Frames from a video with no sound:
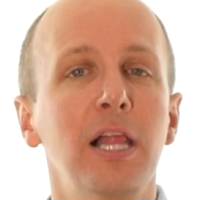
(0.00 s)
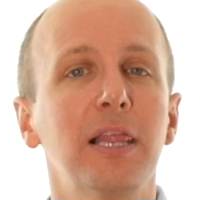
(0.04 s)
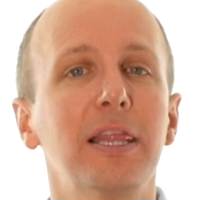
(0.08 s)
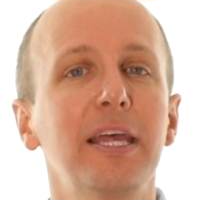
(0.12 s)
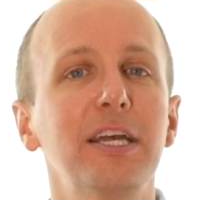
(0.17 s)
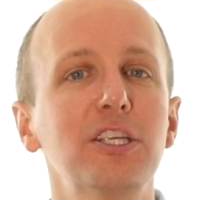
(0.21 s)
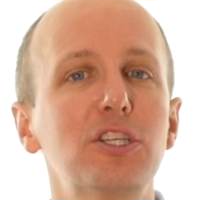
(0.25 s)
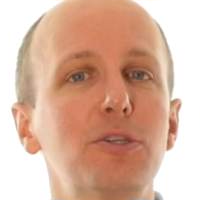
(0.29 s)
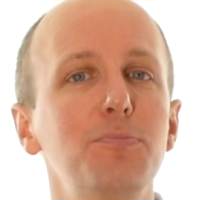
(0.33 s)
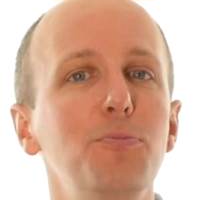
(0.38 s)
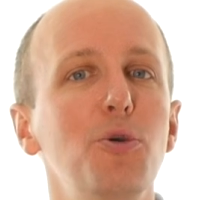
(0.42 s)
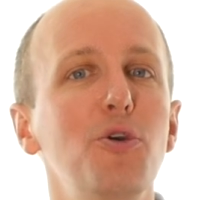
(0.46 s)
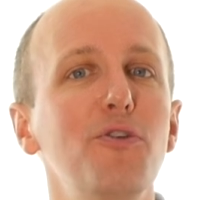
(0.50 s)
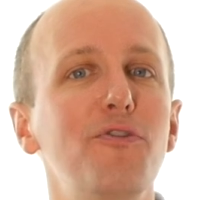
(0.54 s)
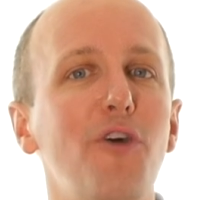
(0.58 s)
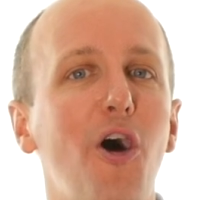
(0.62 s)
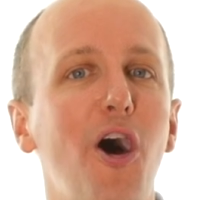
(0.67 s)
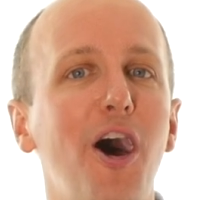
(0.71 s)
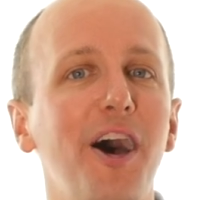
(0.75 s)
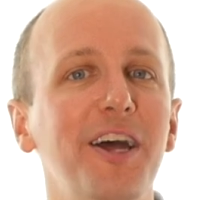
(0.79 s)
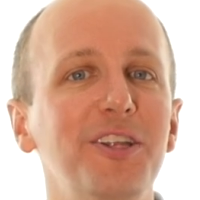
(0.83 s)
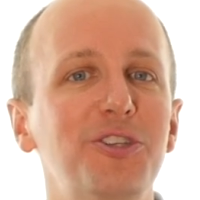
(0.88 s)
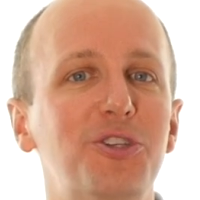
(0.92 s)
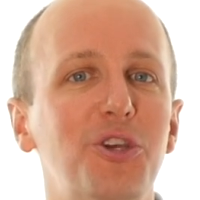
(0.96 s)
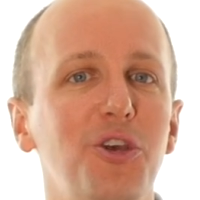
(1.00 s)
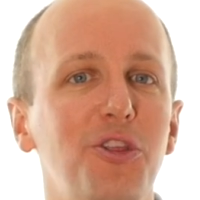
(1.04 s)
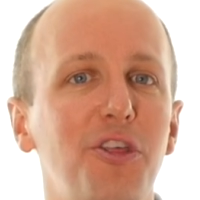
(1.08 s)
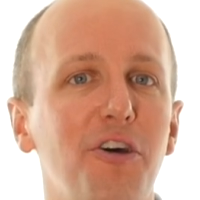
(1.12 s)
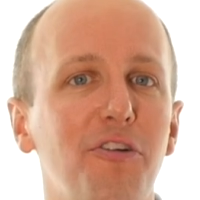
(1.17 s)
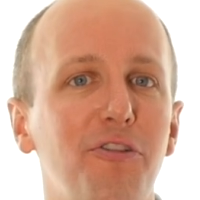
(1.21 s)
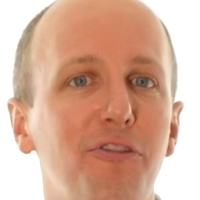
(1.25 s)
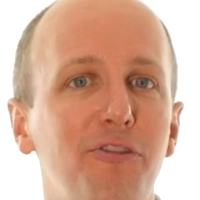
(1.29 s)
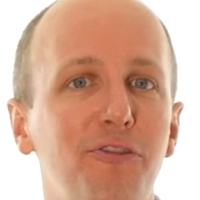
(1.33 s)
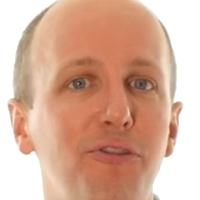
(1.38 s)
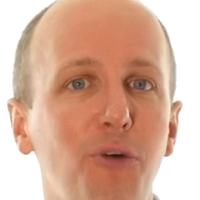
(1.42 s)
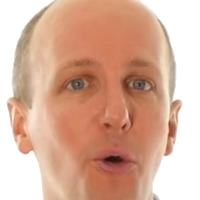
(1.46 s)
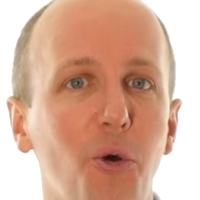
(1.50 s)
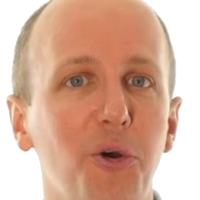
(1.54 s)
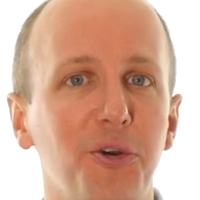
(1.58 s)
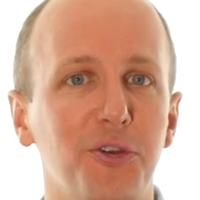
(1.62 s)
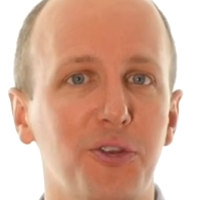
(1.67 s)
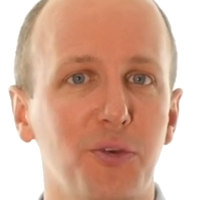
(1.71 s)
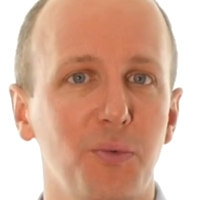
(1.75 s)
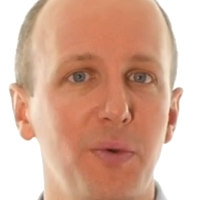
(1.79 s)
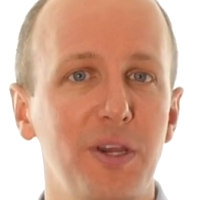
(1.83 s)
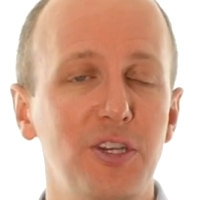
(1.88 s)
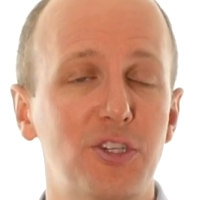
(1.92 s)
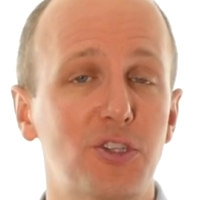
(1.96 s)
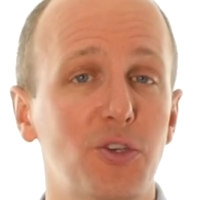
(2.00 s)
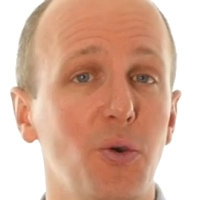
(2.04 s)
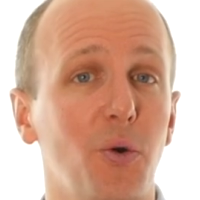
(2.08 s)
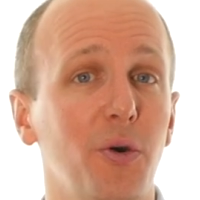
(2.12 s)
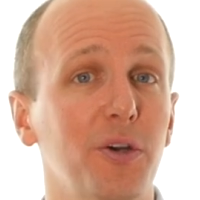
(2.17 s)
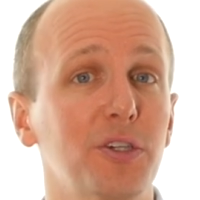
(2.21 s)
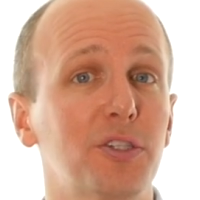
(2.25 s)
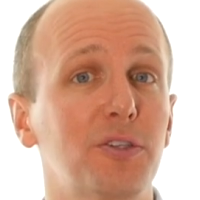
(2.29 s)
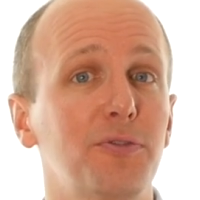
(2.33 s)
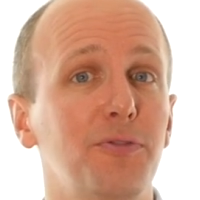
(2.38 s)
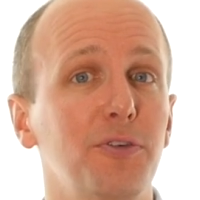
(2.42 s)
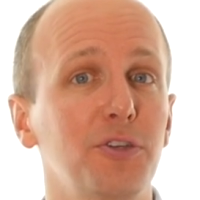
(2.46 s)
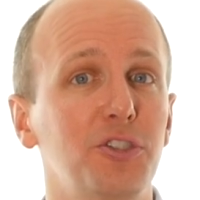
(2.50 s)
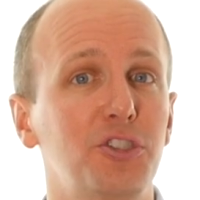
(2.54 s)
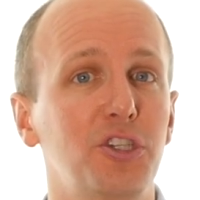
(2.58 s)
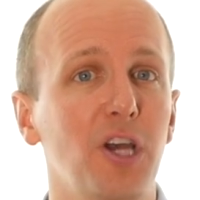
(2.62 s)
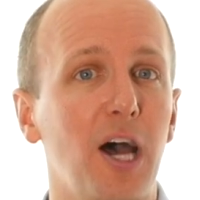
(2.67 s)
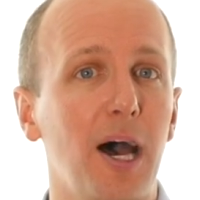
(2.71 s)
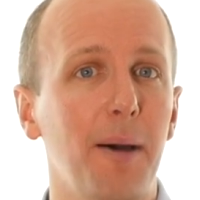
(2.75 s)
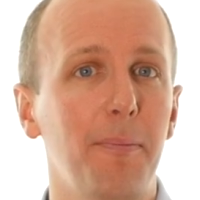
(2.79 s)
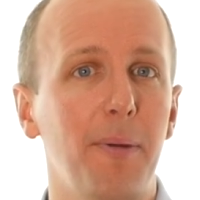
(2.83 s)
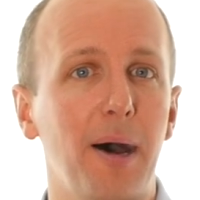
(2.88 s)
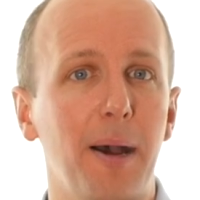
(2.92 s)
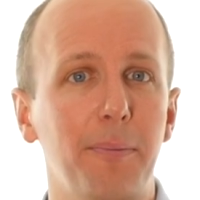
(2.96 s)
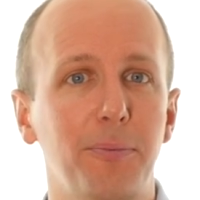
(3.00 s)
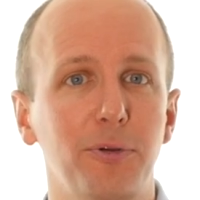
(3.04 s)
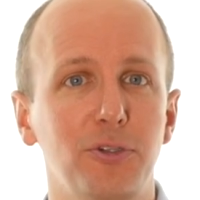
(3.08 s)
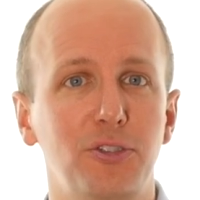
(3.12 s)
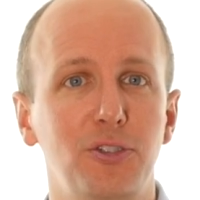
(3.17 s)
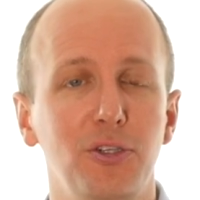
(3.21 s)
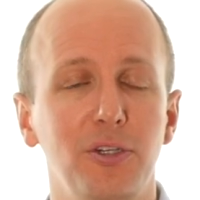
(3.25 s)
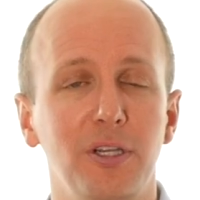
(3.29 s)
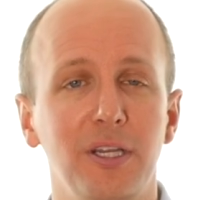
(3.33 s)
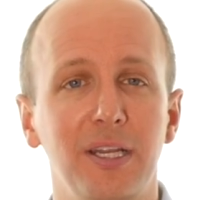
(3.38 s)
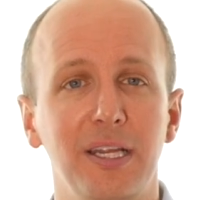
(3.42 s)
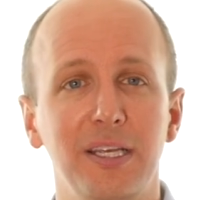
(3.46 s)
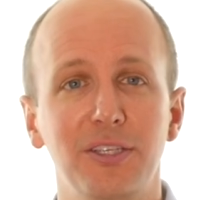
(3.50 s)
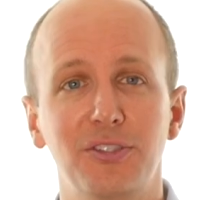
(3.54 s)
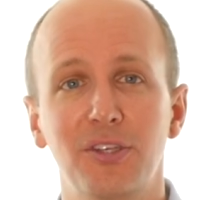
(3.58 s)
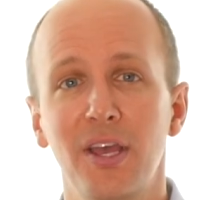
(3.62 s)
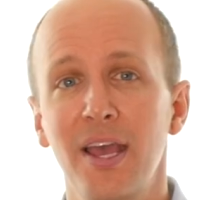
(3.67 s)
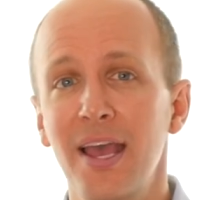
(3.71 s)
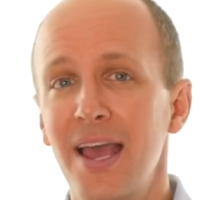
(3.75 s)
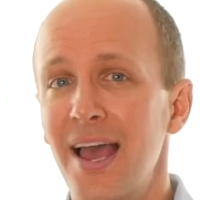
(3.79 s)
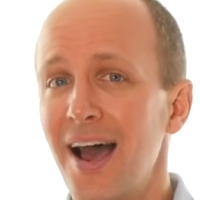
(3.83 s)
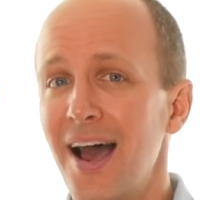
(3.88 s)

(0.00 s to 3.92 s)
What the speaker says: Let's move on to the 4th resource for job opportunities.